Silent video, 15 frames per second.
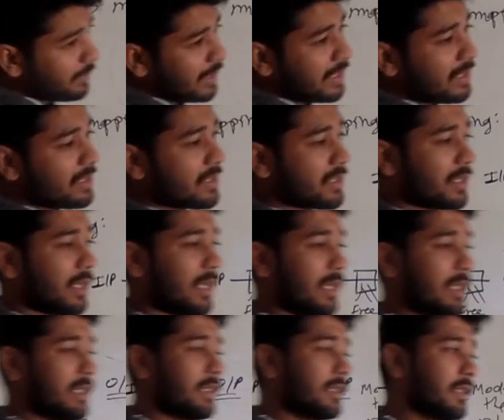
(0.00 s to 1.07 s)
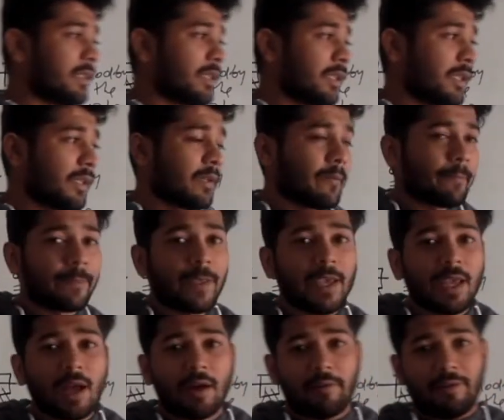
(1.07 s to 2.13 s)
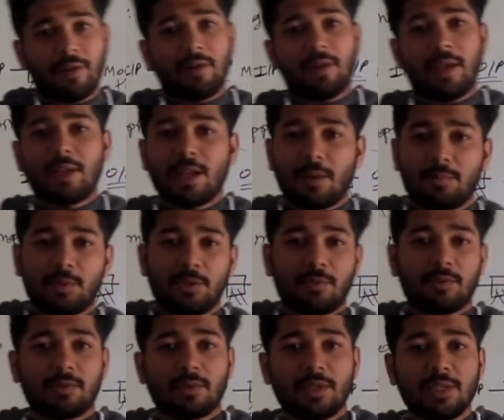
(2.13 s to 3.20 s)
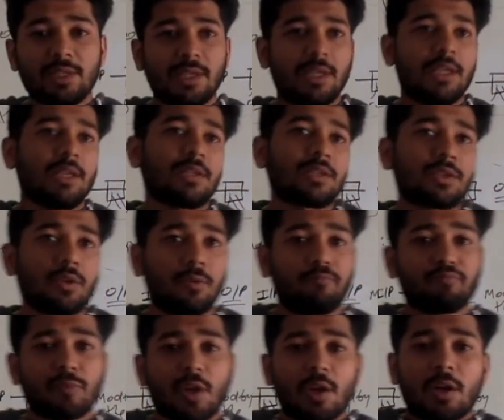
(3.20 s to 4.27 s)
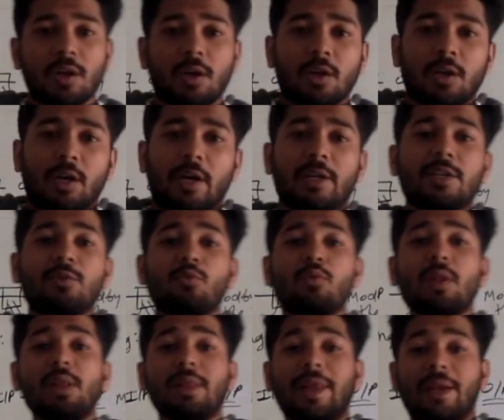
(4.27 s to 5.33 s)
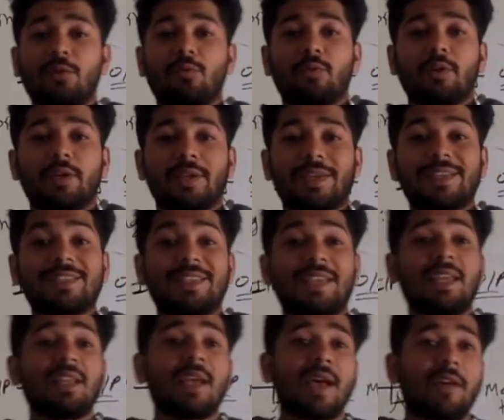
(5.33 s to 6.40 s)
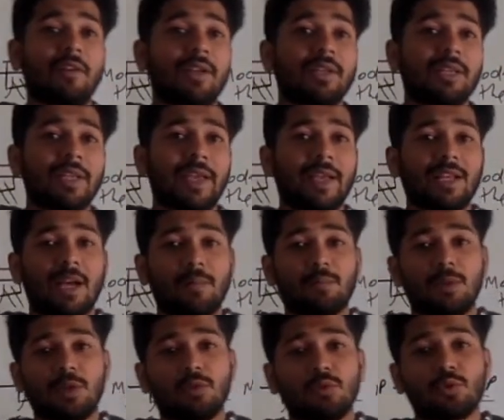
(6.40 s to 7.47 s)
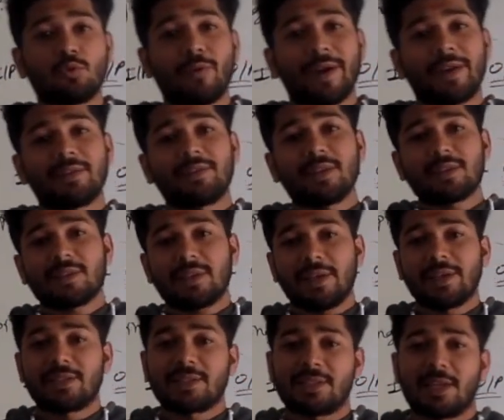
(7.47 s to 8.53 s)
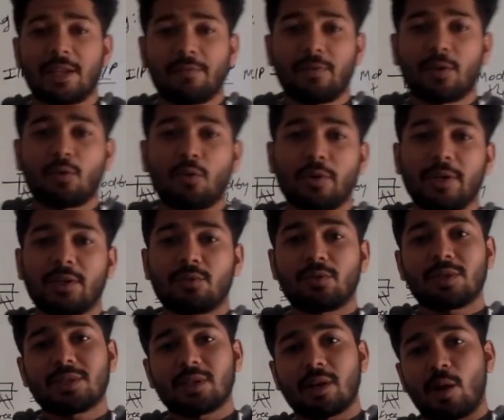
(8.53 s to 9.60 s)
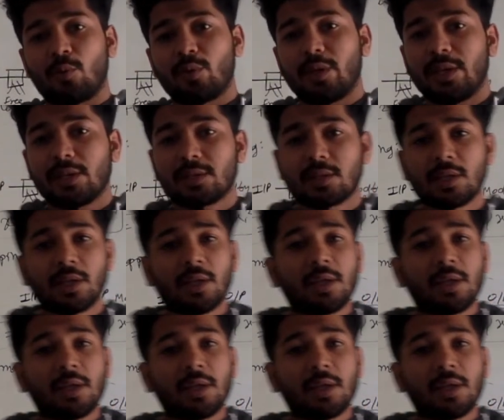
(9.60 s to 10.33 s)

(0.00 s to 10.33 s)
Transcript: means they are adaptive, easy. So a neural network is inherently adaptive to adjust itself according to the surroundings.